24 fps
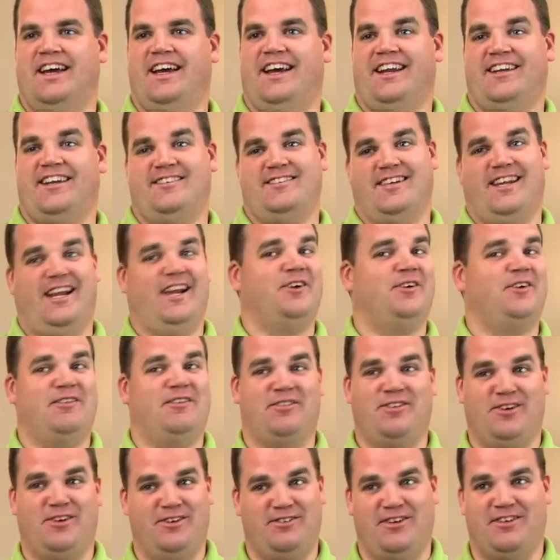And I said, I don't
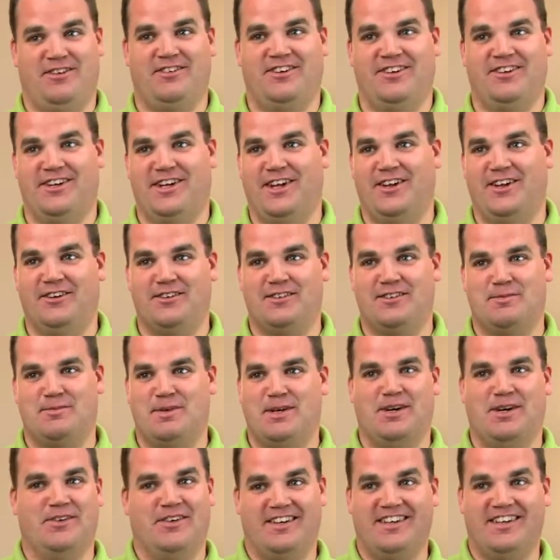have $3,500 to
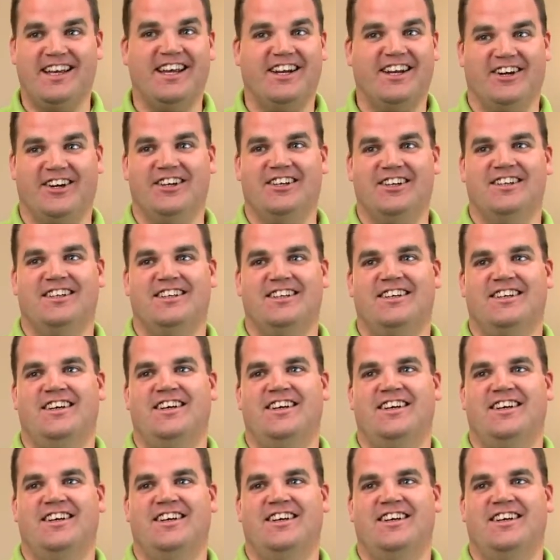pay a retainer.